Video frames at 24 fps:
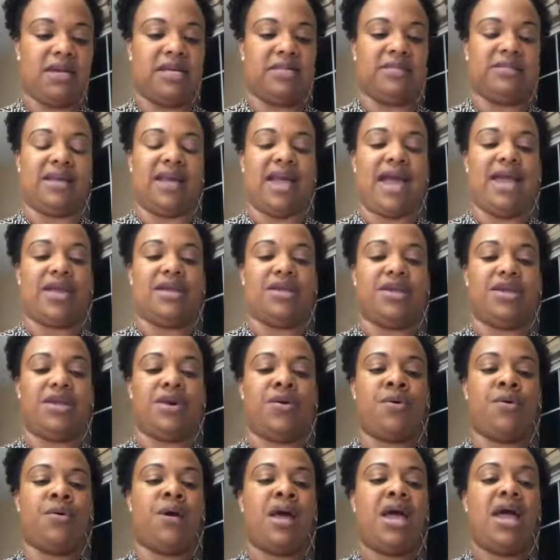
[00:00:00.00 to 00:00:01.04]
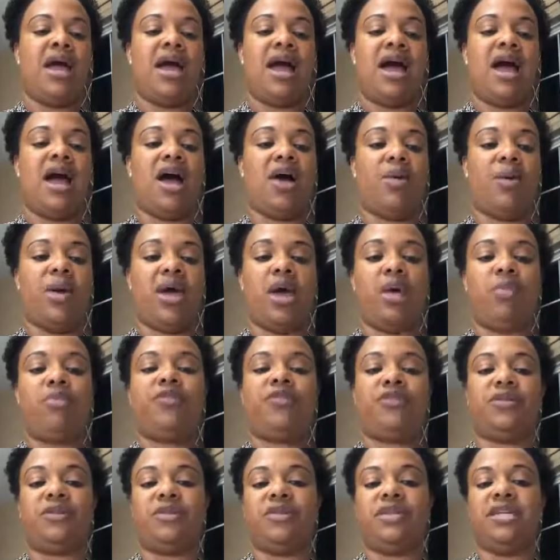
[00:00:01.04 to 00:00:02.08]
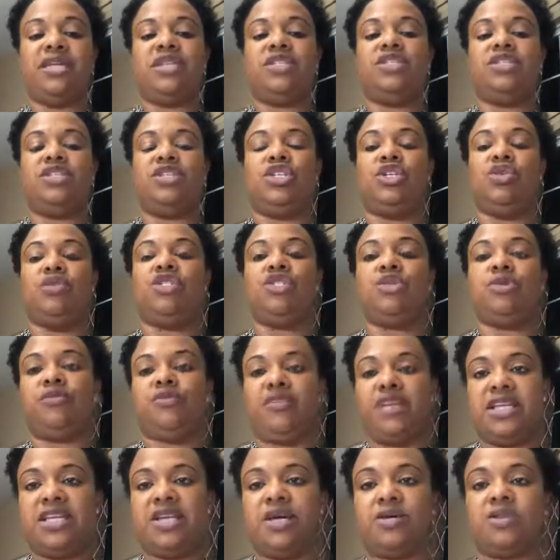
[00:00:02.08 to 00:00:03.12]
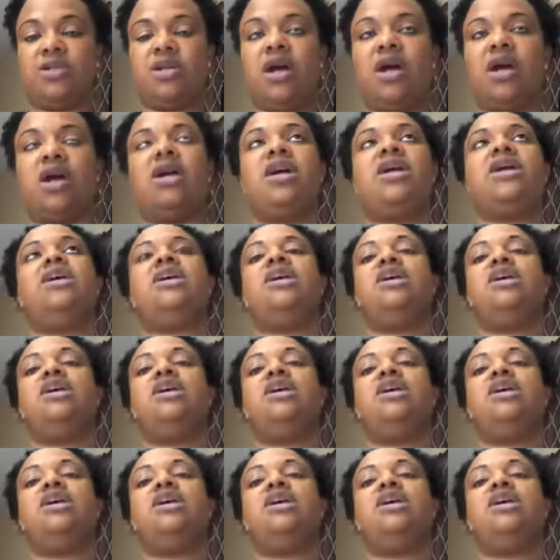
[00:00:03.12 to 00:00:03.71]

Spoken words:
because I know how helpful these YouTube videos are.